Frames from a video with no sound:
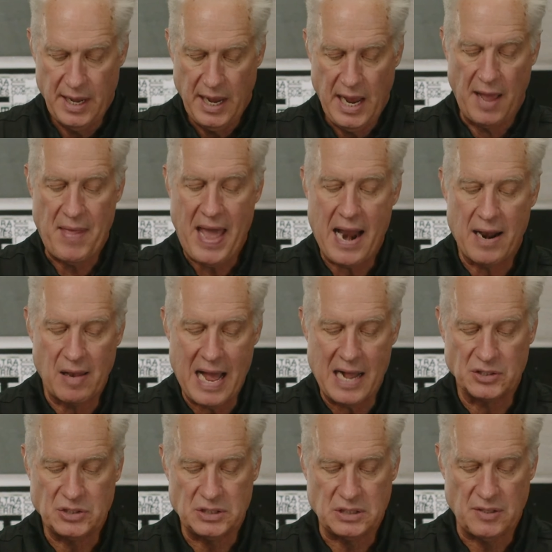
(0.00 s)
And that
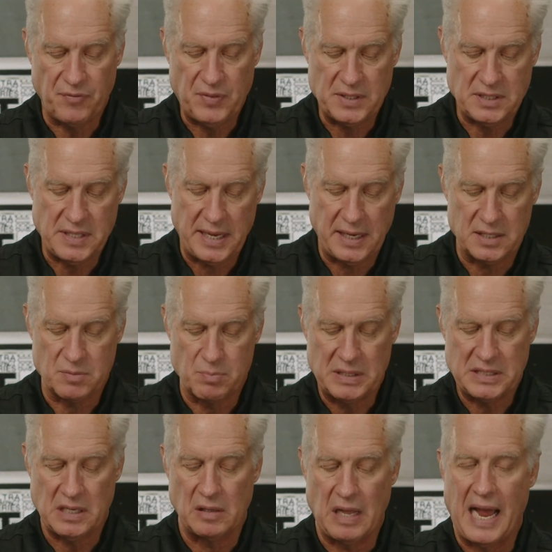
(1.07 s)
allows us, if this thing is
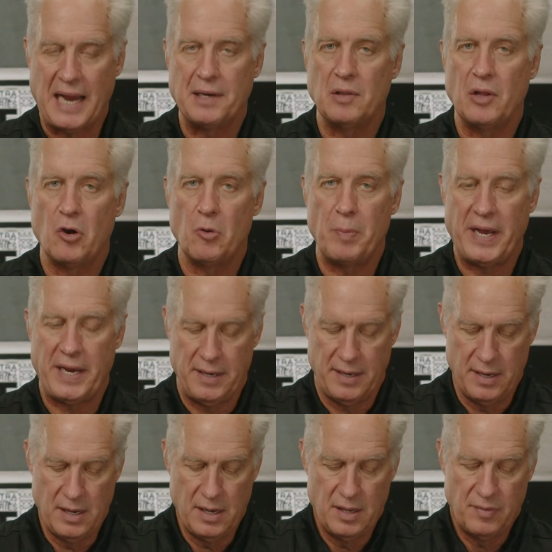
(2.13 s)
misaligned a little bit,
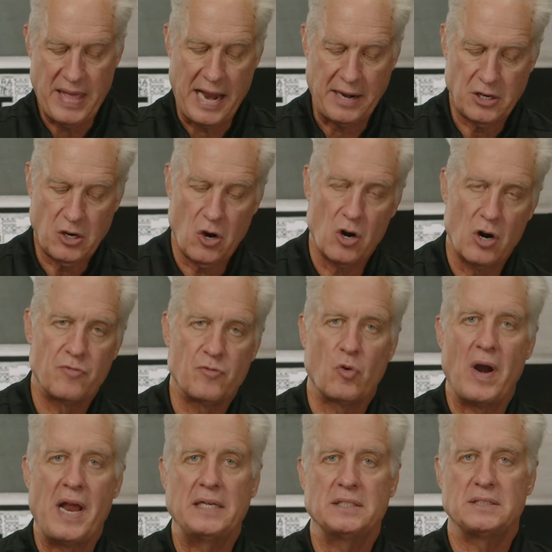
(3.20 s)
that curved
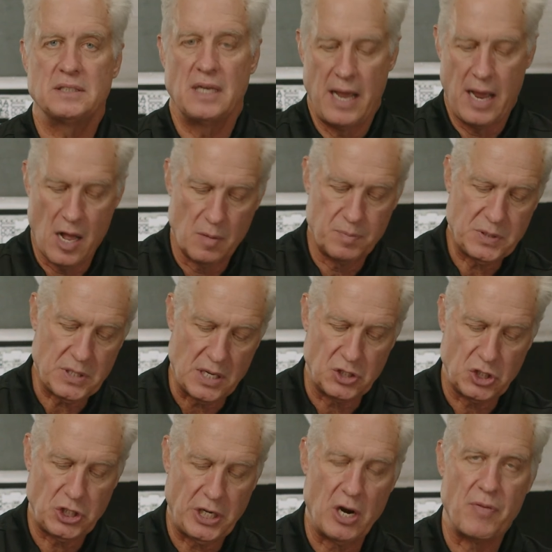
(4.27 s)
race helps us
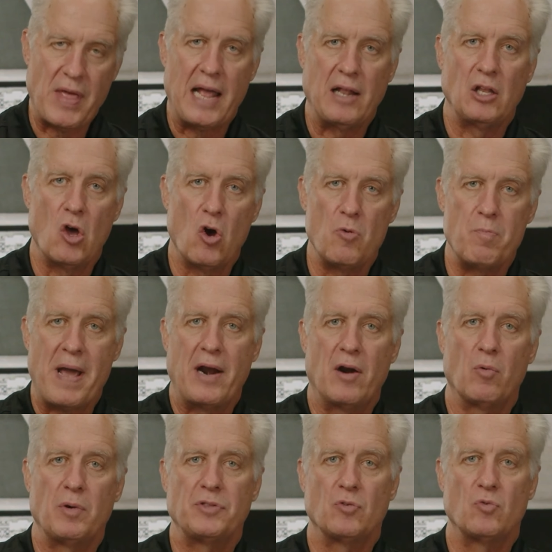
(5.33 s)
share that load better
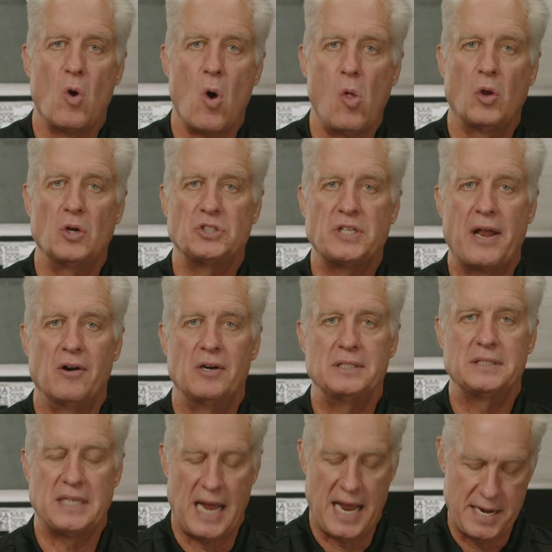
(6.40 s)
with the rollers that are
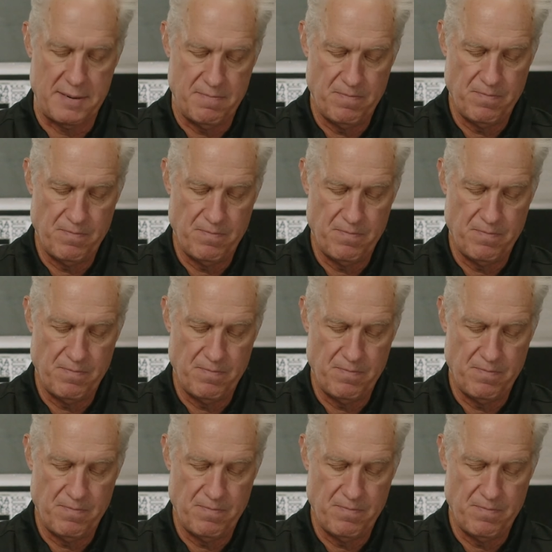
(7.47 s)
inside.